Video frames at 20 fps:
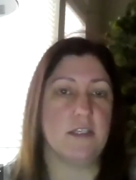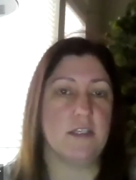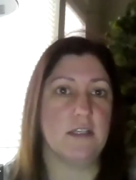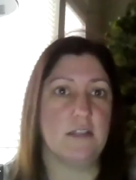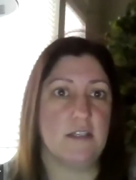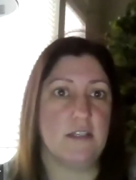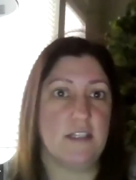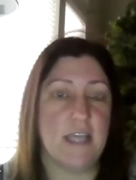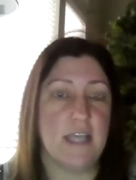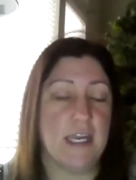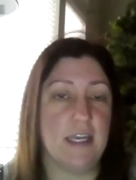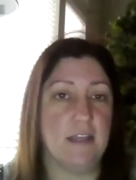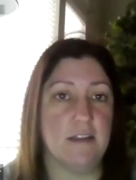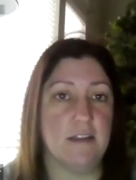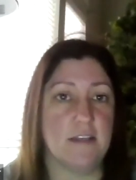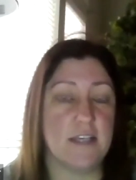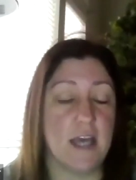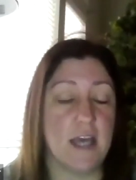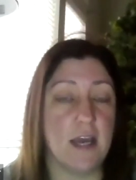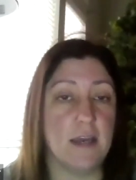was taking
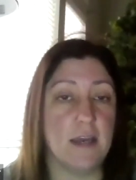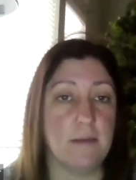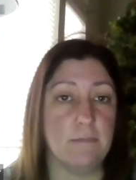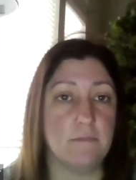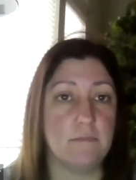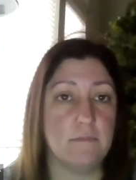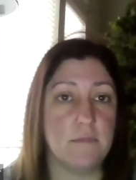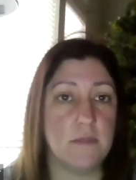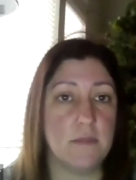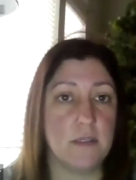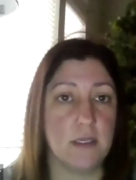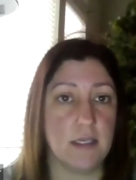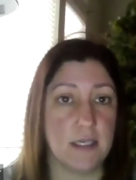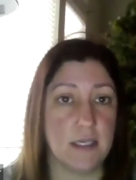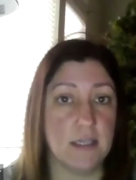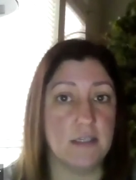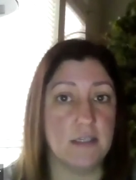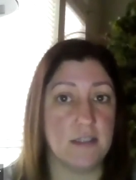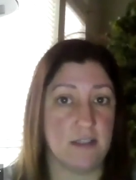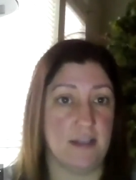the time to
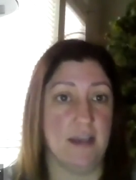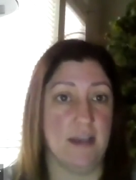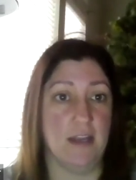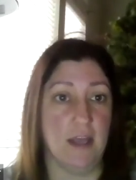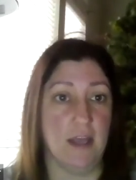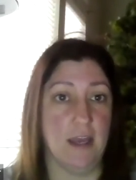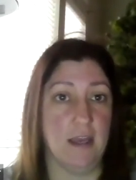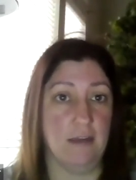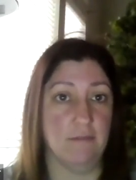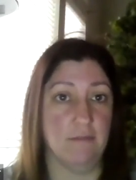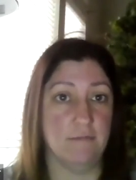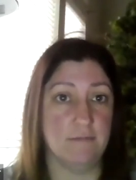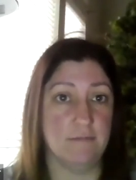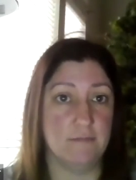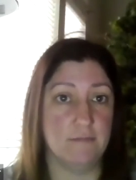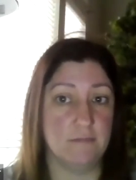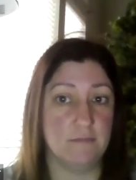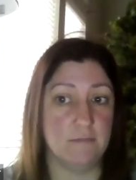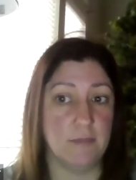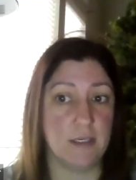get to that A,
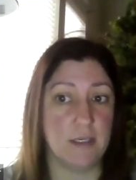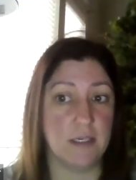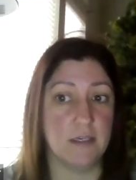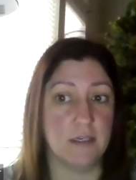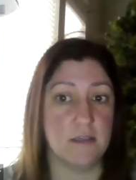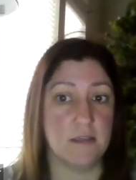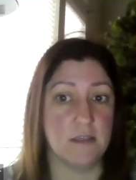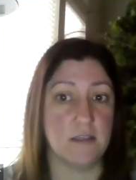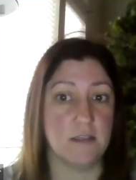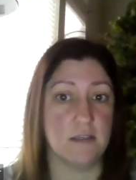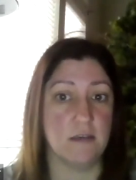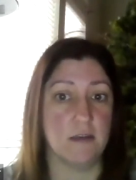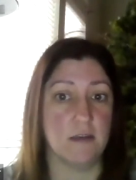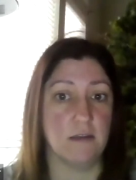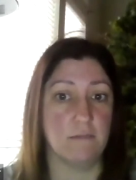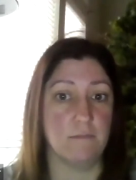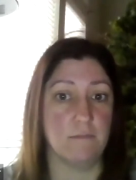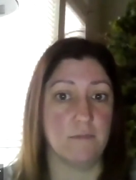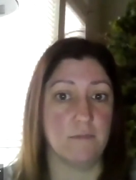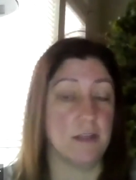because
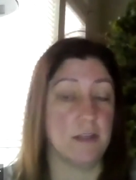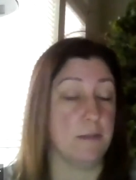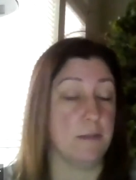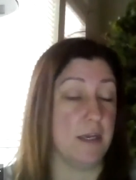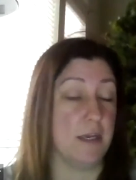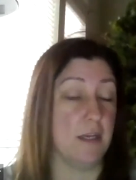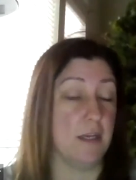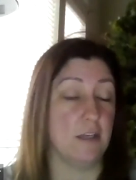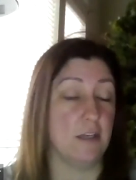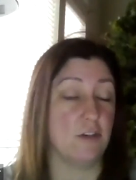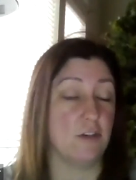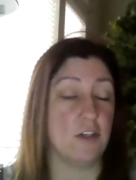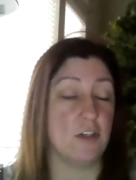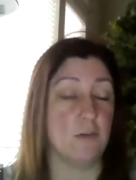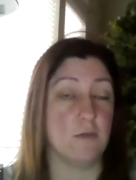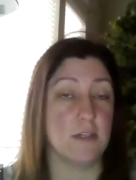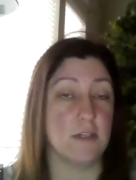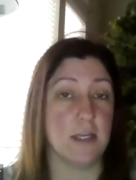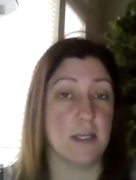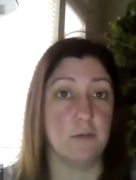in the beginning, she
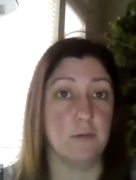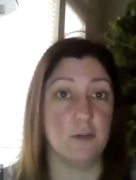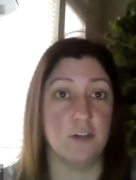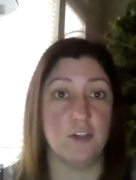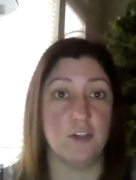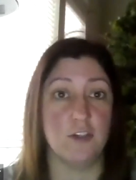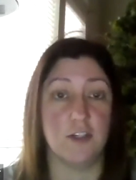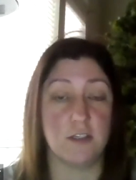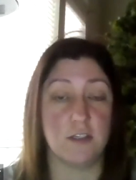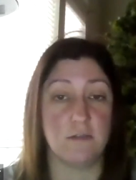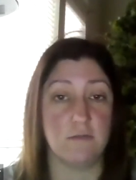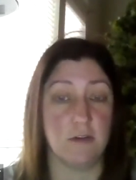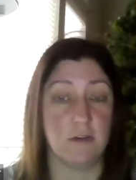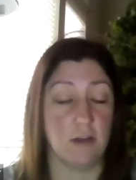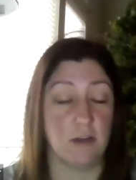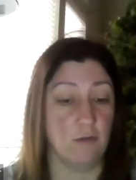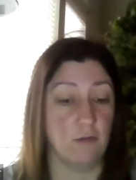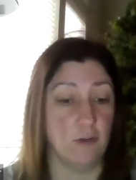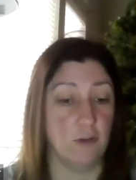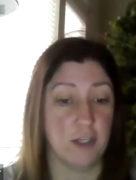was able to just,
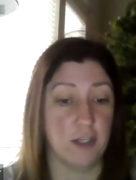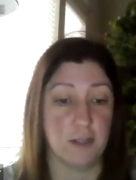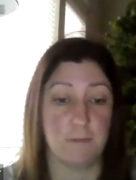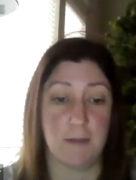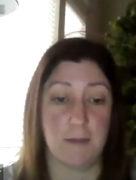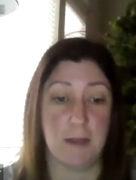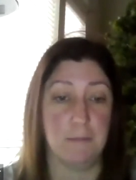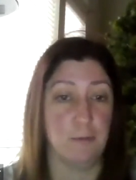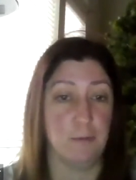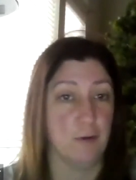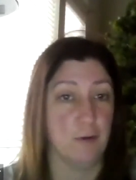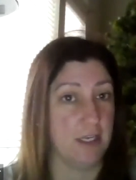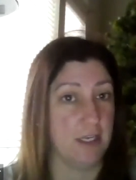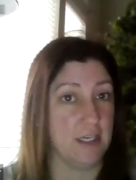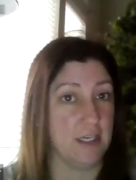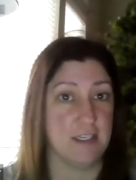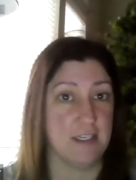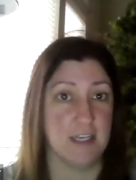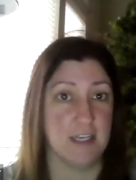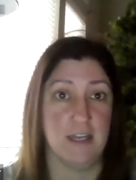look at the paper, get
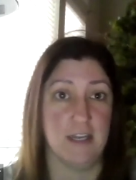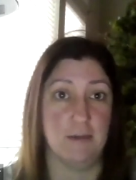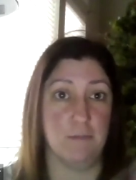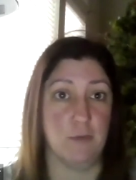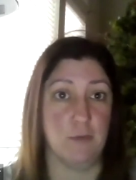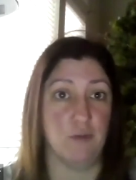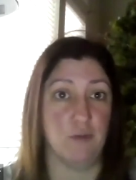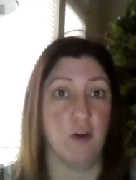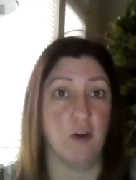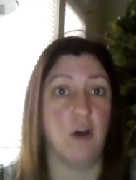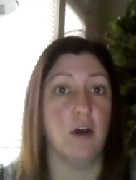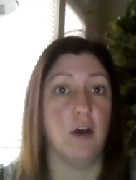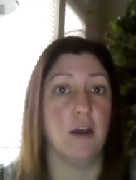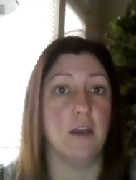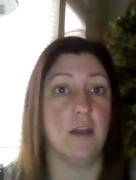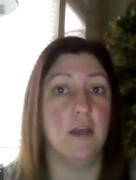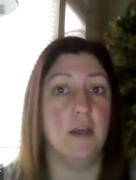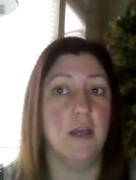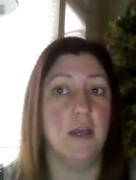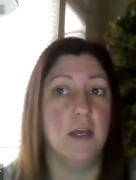it done, and move
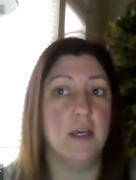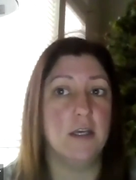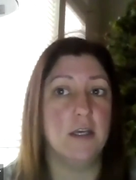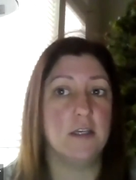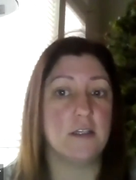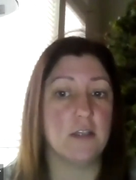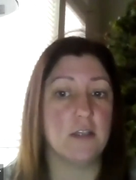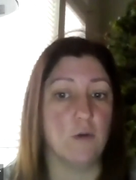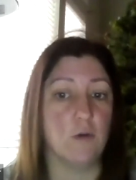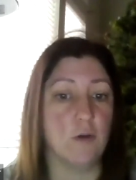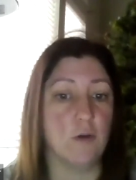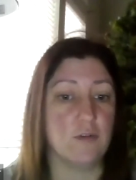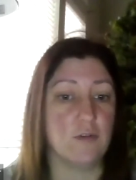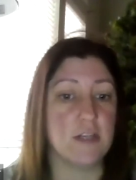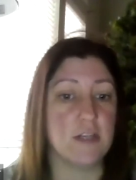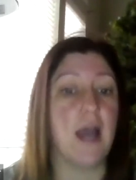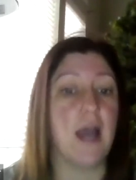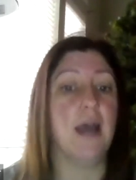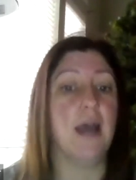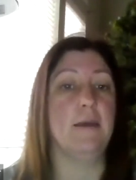on. So her
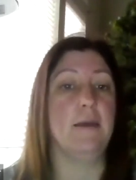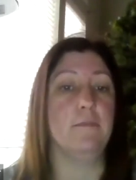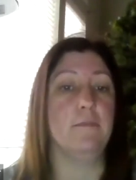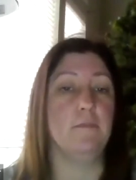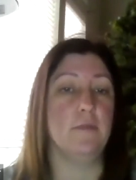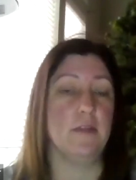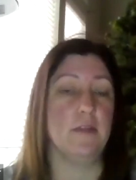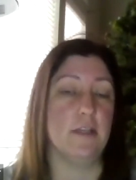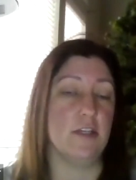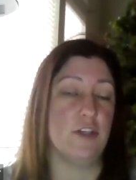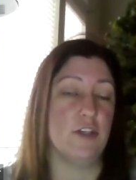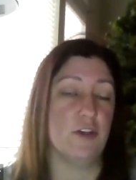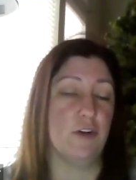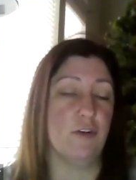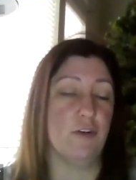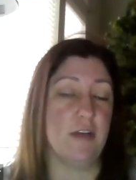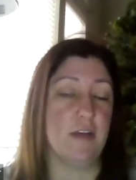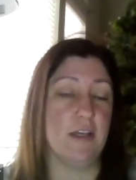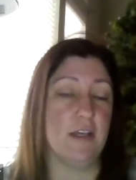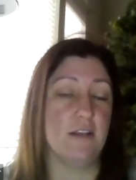time that it took
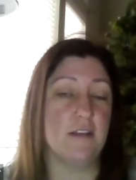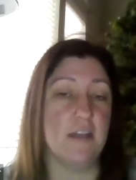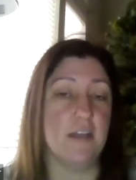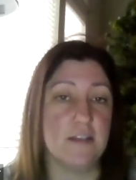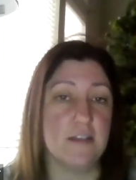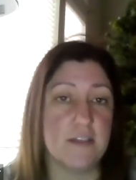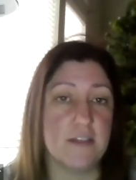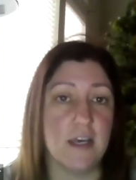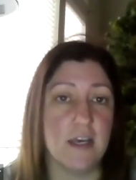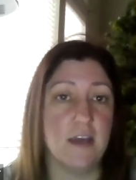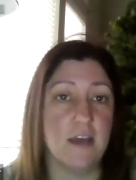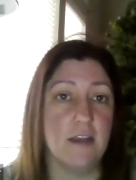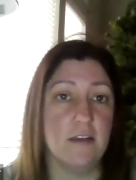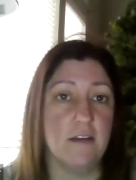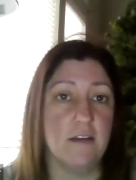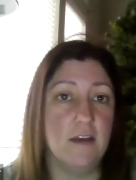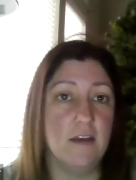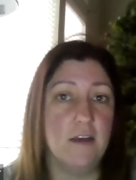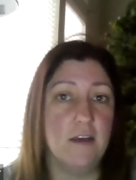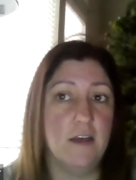her to get things
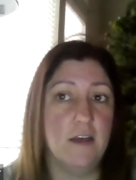done